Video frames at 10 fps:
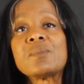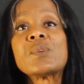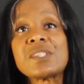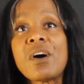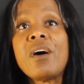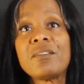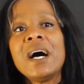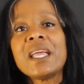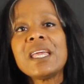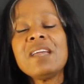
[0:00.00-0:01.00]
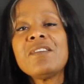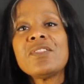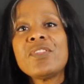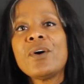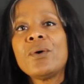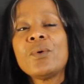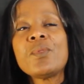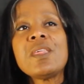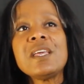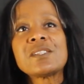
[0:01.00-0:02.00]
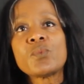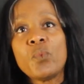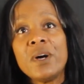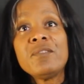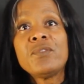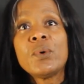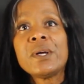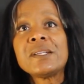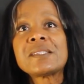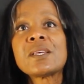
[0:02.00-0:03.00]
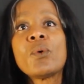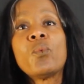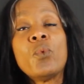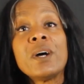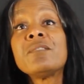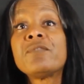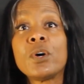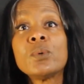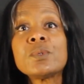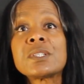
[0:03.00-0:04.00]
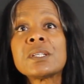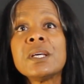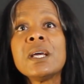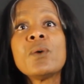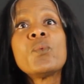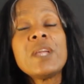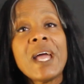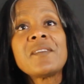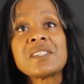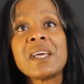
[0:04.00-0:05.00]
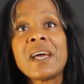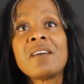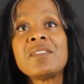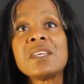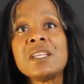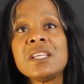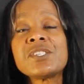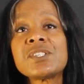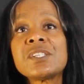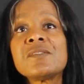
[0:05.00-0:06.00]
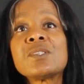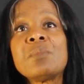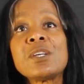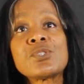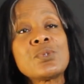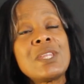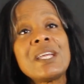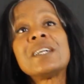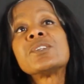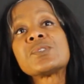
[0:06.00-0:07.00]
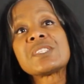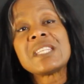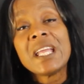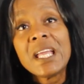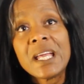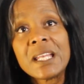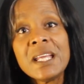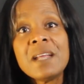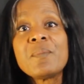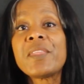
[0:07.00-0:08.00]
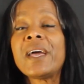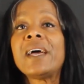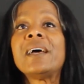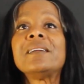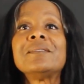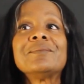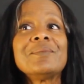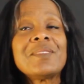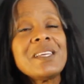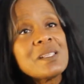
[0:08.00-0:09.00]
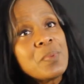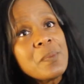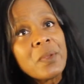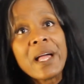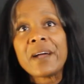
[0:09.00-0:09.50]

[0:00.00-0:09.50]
resolved. Even though it's one voice, one vote, we have to have the initiative to make sure they understand that these people